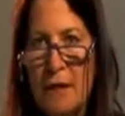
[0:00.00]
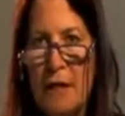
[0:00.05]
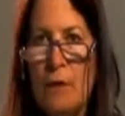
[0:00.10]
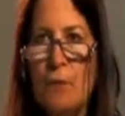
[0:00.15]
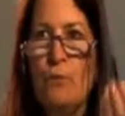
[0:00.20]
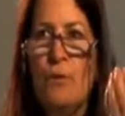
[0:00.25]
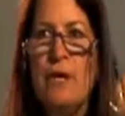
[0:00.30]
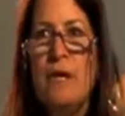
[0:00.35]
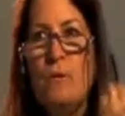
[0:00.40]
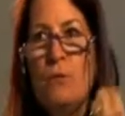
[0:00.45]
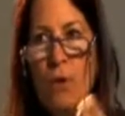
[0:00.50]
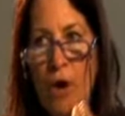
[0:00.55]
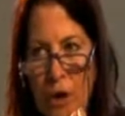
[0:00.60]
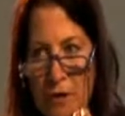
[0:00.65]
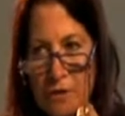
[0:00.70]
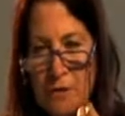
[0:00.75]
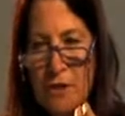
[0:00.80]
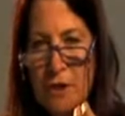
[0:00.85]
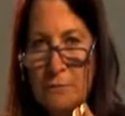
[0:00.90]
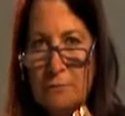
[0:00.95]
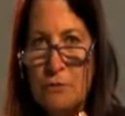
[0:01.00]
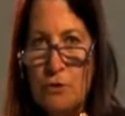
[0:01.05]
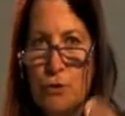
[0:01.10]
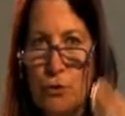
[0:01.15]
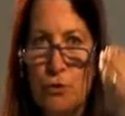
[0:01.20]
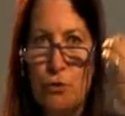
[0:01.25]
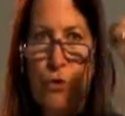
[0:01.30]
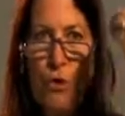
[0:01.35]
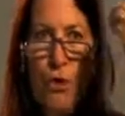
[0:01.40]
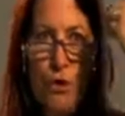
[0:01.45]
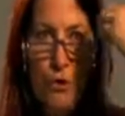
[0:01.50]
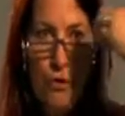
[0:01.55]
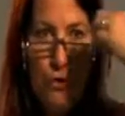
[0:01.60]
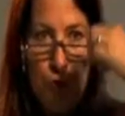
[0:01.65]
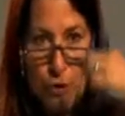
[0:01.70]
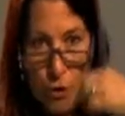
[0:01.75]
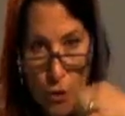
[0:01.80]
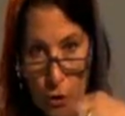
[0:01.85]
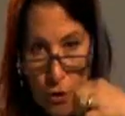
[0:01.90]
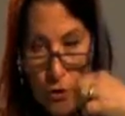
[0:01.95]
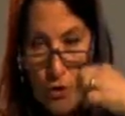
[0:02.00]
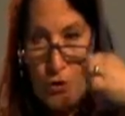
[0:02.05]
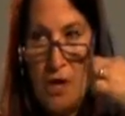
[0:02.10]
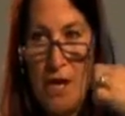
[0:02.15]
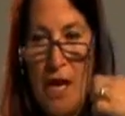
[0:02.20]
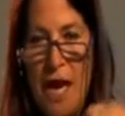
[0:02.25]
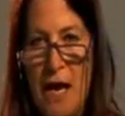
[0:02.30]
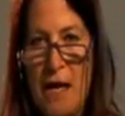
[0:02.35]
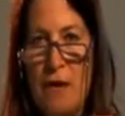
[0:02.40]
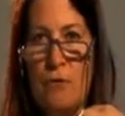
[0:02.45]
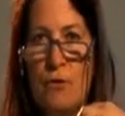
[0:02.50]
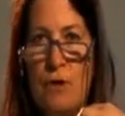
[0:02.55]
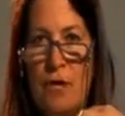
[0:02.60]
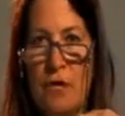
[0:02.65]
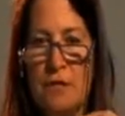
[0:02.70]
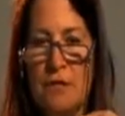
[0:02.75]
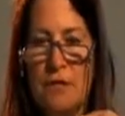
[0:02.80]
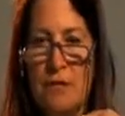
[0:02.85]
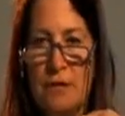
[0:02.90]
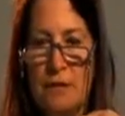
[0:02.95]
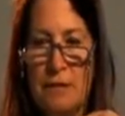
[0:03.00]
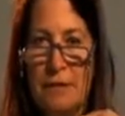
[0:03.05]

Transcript: We want them to use language,